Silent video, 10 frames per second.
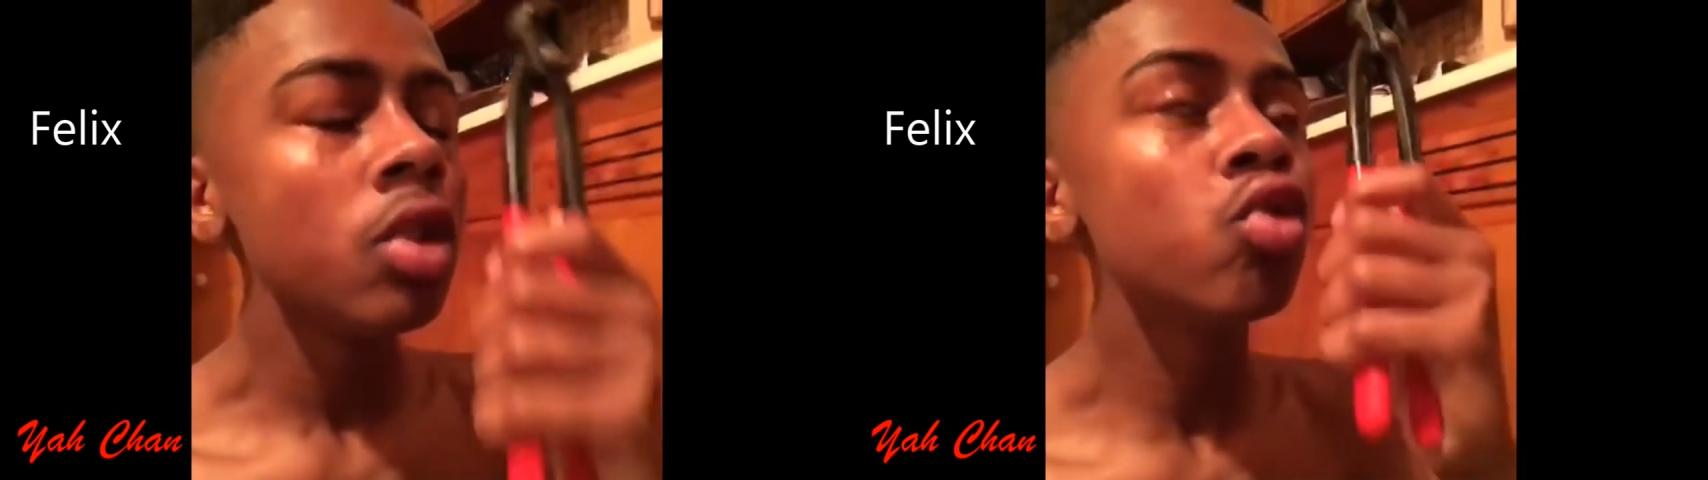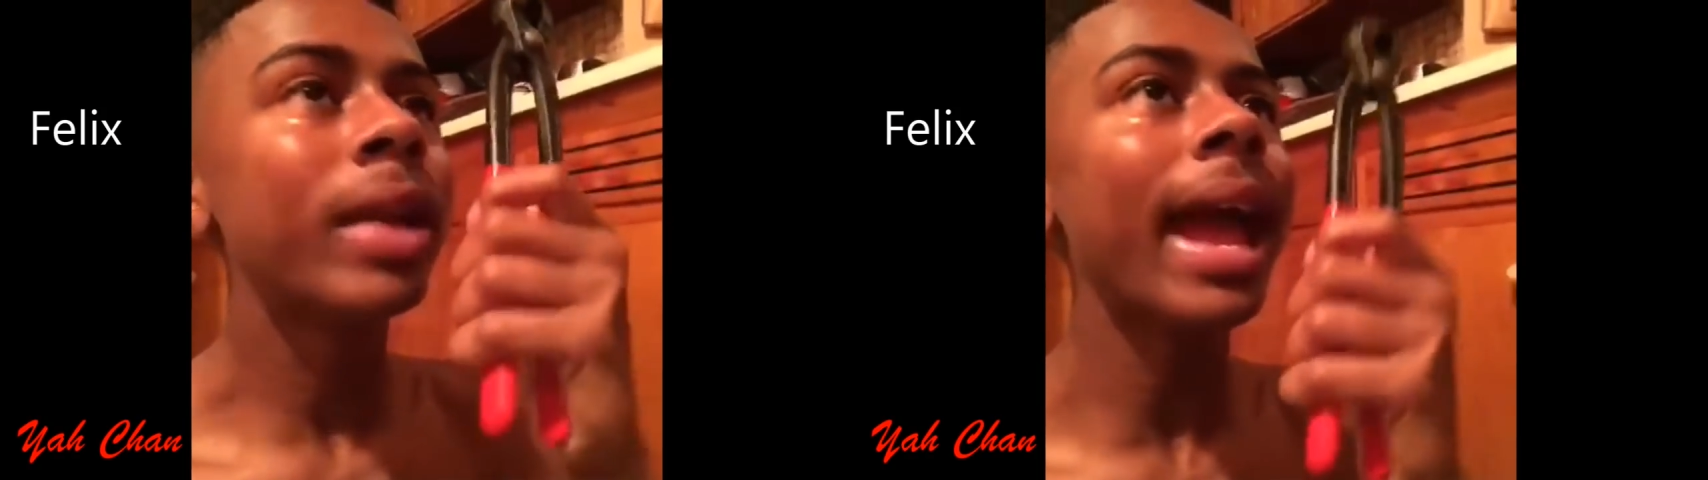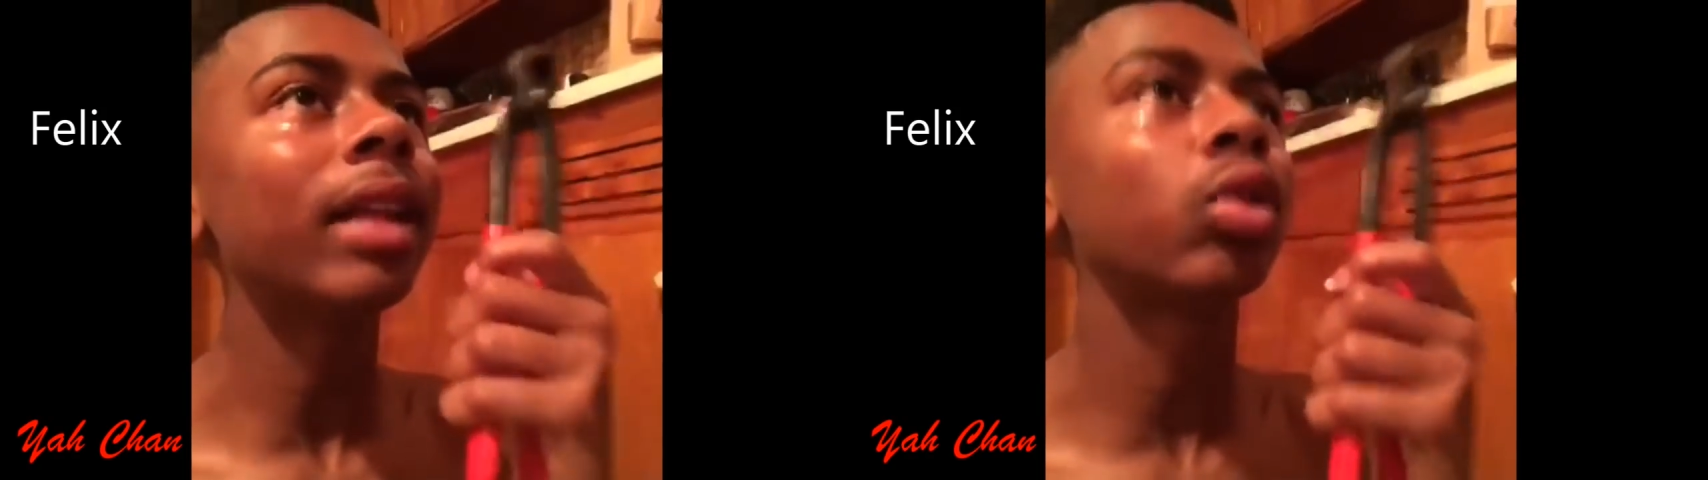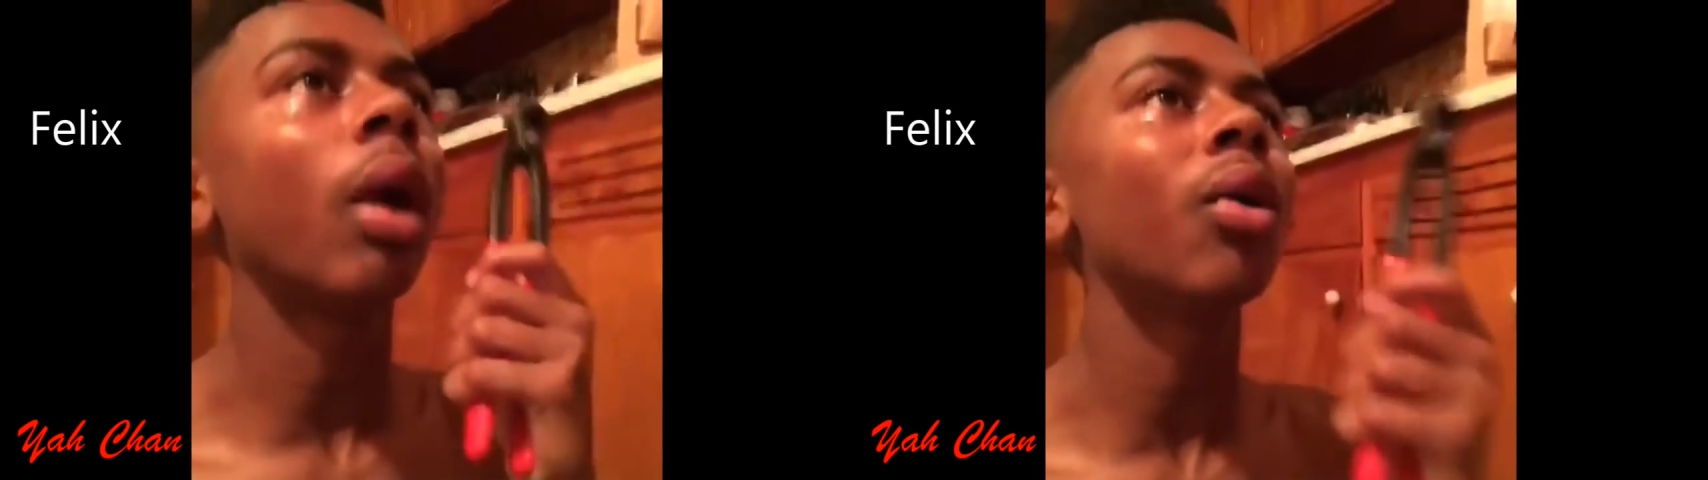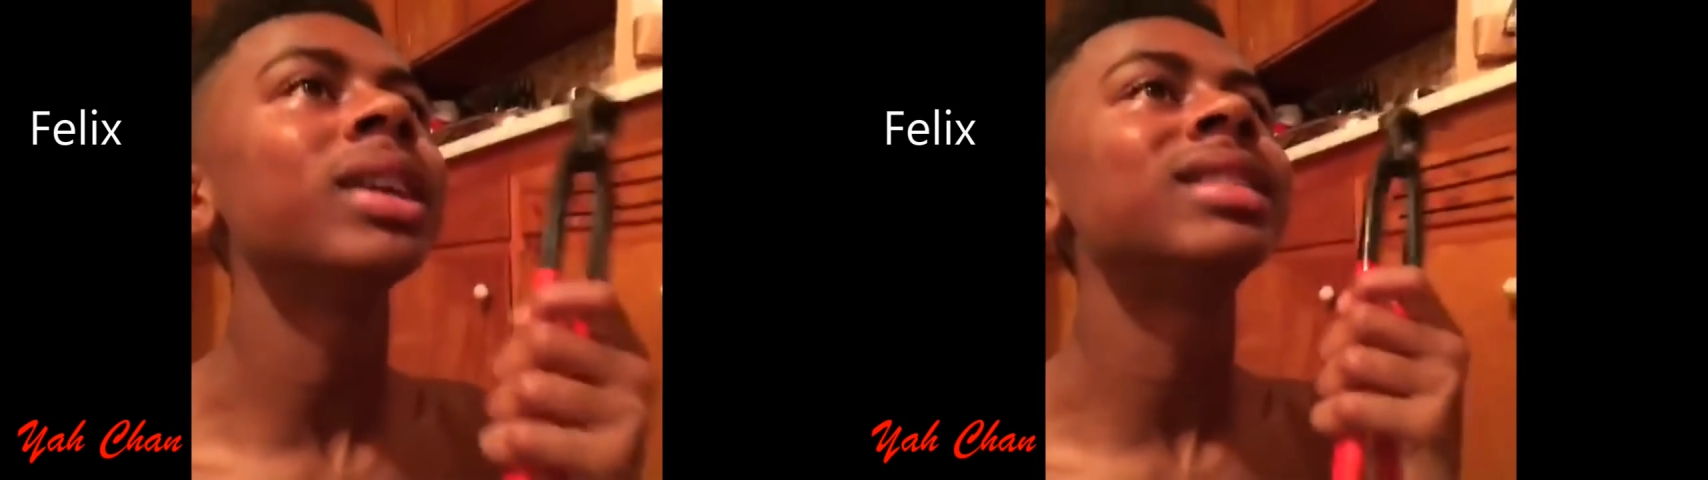You can't
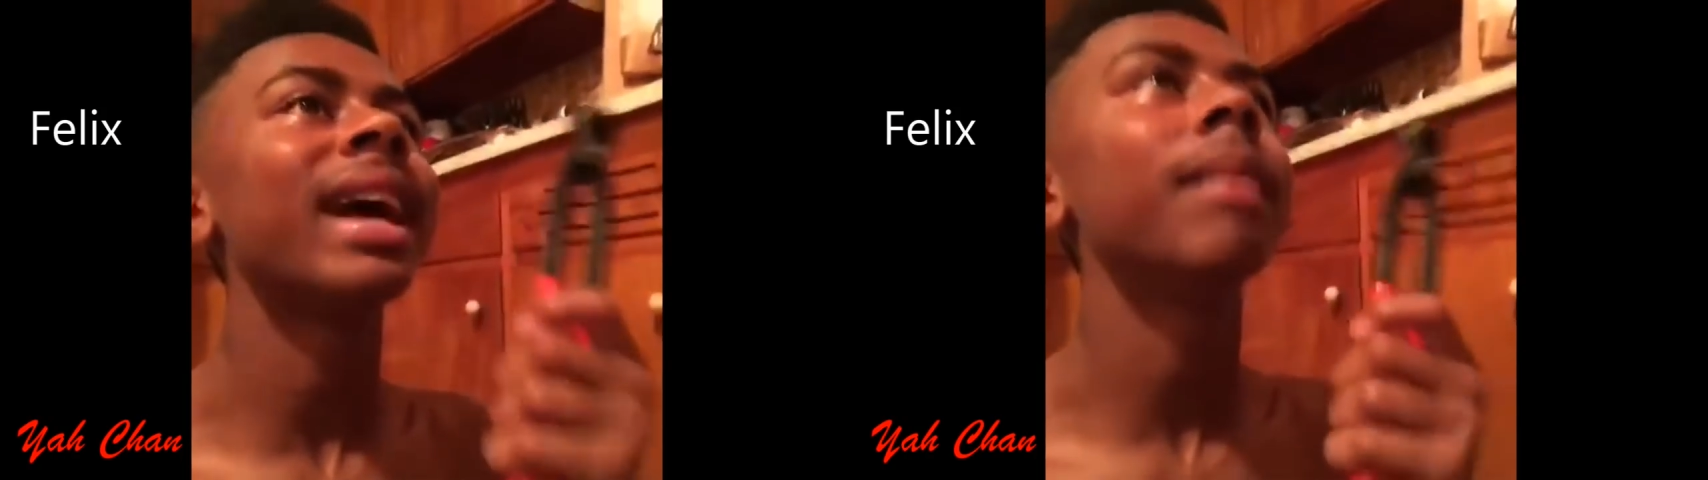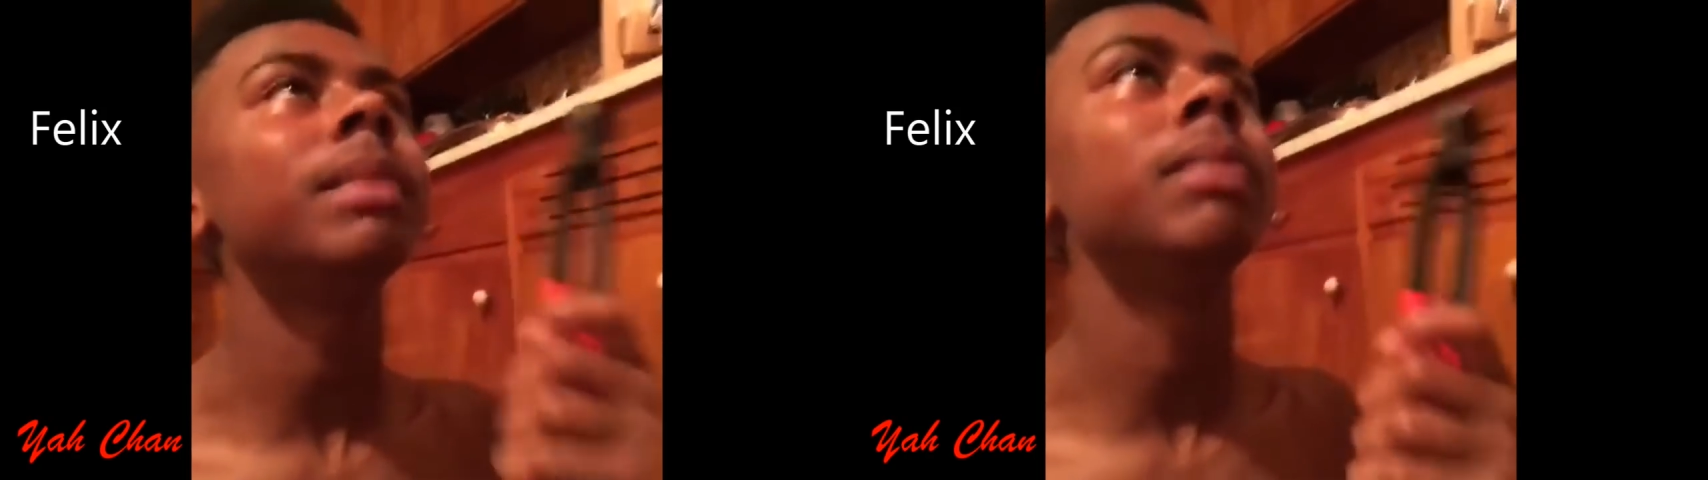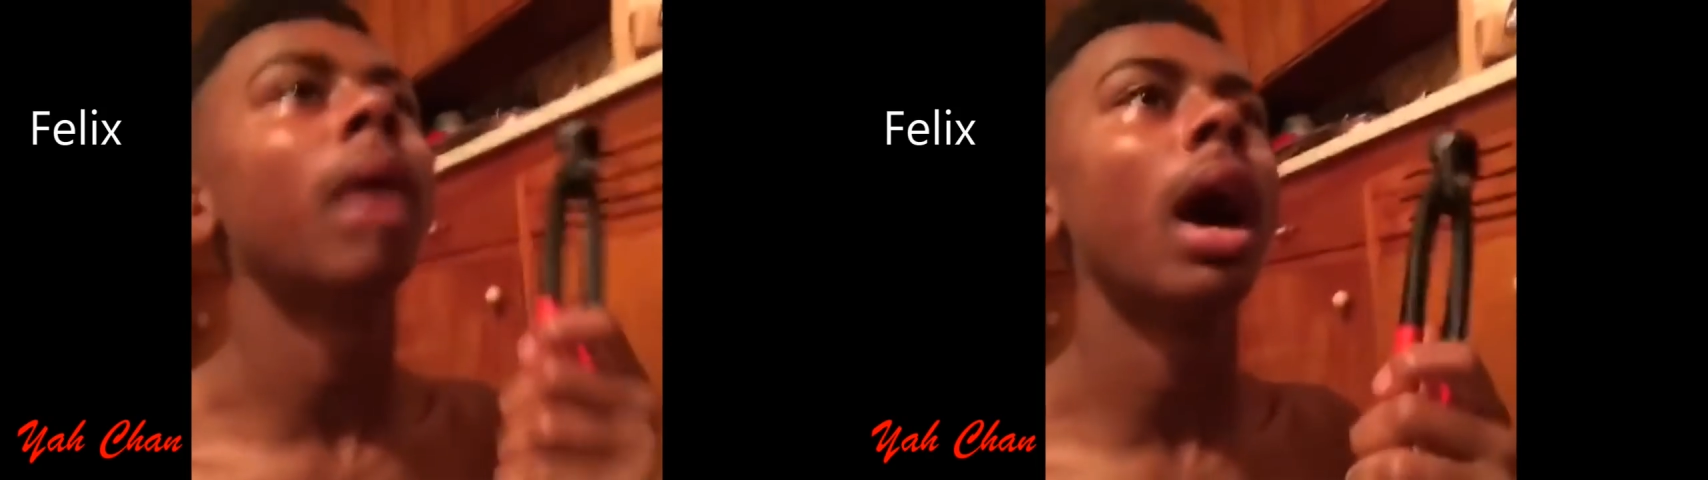throw this at me,